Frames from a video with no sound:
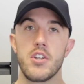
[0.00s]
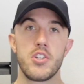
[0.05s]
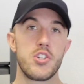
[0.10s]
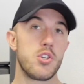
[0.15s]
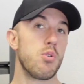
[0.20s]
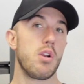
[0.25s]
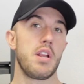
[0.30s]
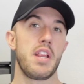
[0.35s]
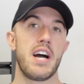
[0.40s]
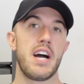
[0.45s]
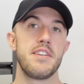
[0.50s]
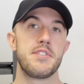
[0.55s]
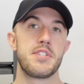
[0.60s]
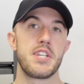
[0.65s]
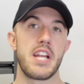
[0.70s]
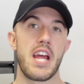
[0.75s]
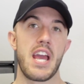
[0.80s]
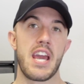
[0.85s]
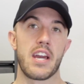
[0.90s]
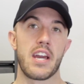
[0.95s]

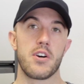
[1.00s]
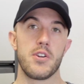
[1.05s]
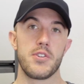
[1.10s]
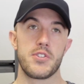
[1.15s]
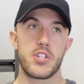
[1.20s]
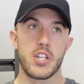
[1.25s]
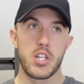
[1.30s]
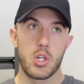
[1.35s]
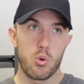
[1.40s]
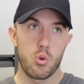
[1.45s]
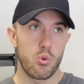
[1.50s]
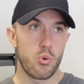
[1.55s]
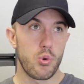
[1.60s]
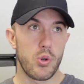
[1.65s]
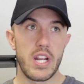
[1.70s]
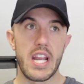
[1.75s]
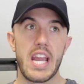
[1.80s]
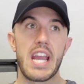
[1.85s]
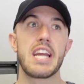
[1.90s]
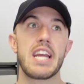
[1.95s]
utilizing Angled to
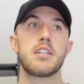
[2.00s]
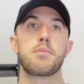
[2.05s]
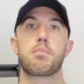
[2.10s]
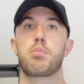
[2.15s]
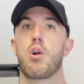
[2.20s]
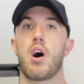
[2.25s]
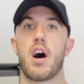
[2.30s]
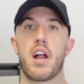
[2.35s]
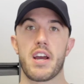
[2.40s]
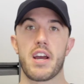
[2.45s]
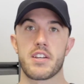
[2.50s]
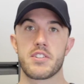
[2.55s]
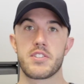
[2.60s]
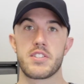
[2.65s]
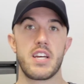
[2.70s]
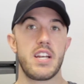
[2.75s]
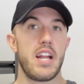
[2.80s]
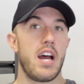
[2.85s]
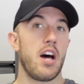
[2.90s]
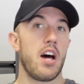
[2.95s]
create products
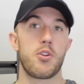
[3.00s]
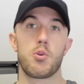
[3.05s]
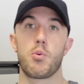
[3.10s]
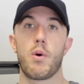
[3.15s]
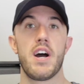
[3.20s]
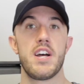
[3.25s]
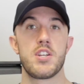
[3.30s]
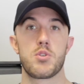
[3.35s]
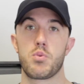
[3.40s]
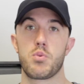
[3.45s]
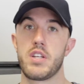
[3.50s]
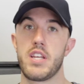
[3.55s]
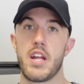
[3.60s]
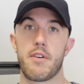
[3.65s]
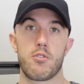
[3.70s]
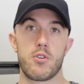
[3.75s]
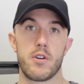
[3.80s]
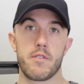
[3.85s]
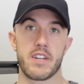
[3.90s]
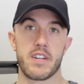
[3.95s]
that otherwise would
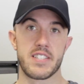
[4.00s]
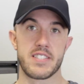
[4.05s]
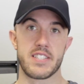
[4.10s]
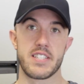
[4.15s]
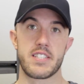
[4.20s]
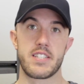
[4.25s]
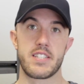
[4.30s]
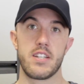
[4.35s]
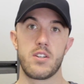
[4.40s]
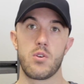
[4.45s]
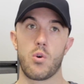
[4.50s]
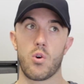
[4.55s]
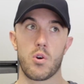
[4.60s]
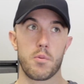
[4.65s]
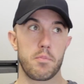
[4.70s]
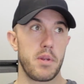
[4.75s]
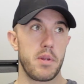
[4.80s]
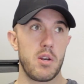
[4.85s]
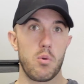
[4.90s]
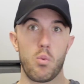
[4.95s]
never have existed
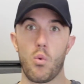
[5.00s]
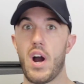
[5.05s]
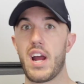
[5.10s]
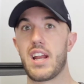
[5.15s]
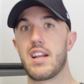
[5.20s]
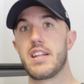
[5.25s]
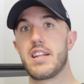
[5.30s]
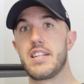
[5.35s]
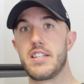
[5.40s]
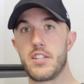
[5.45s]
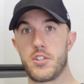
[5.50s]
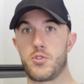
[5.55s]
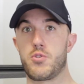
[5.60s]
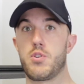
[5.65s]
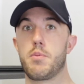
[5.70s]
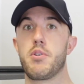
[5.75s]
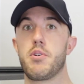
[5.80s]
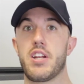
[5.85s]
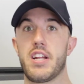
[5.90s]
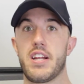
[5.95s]
or been widely
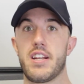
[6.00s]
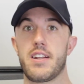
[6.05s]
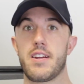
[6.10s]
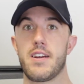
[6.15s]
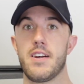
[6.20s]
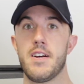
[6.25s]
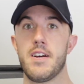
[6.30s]
distributed.